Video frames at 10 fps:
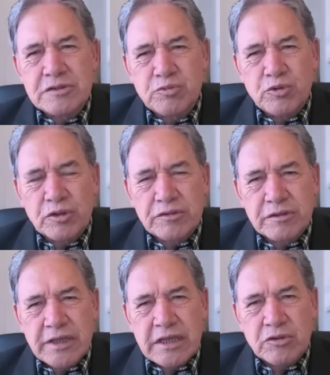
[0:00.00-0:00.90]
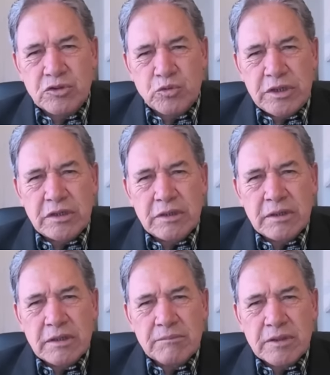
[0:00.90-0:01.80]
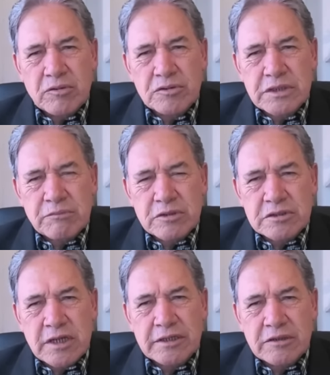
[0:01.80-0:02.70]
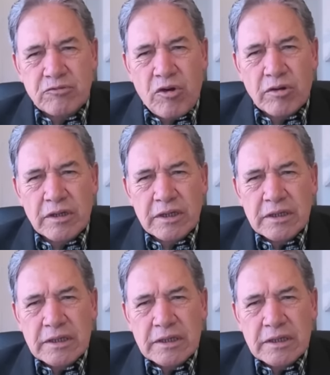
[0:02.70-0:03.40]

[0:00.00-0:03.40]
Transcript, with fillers: this work that they could tweak because it was slightly wrong.